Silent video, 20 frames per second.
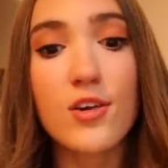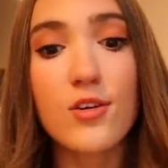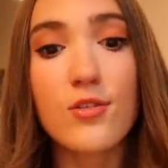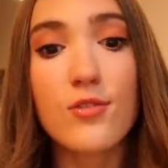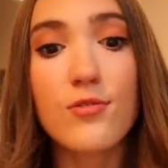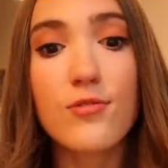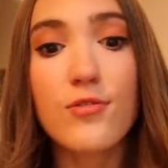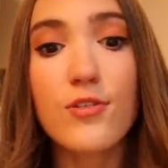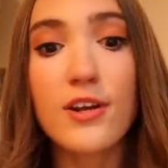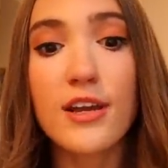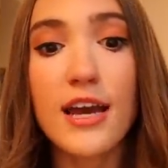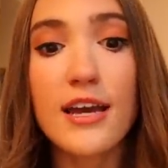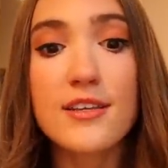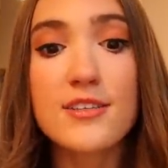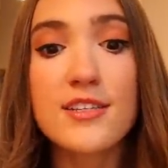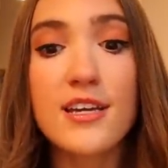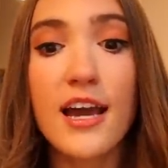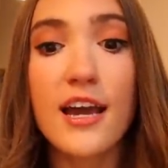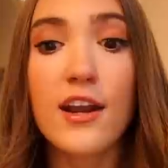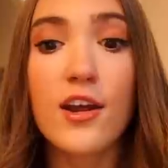you
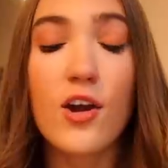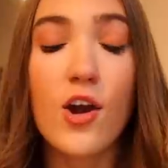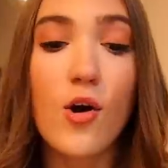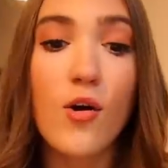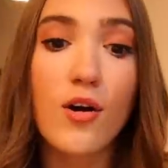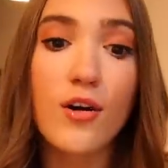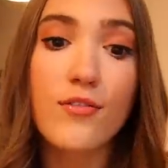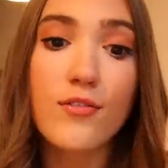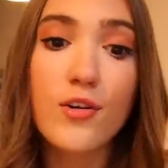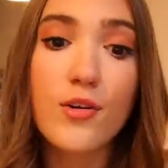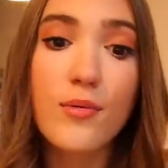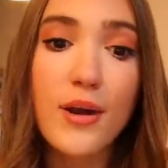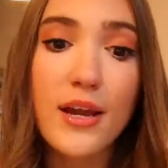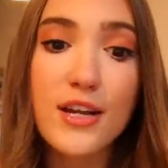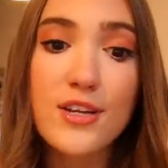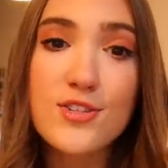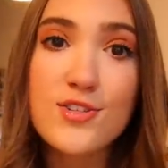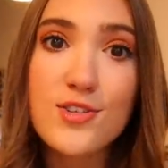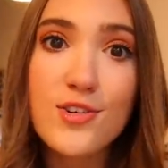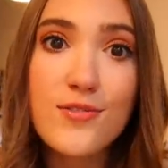forget to kind of go out of your way
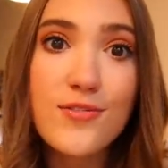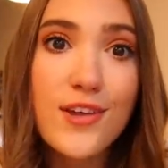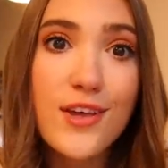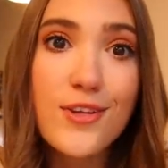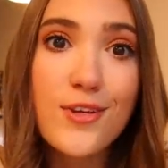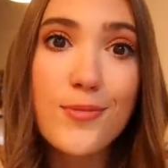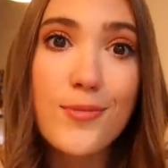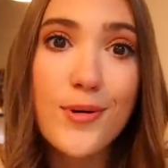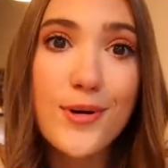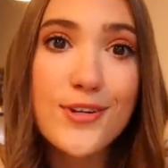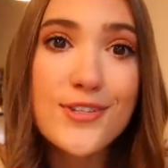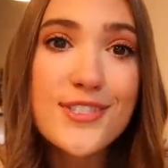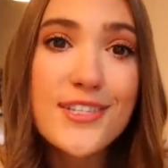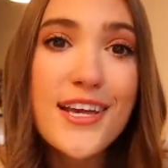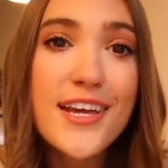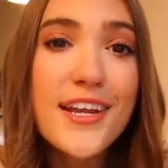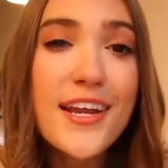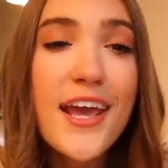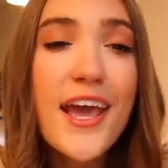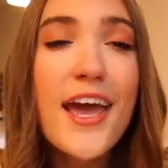to serve the other
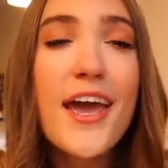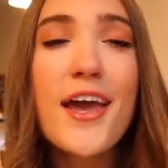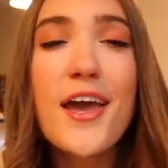person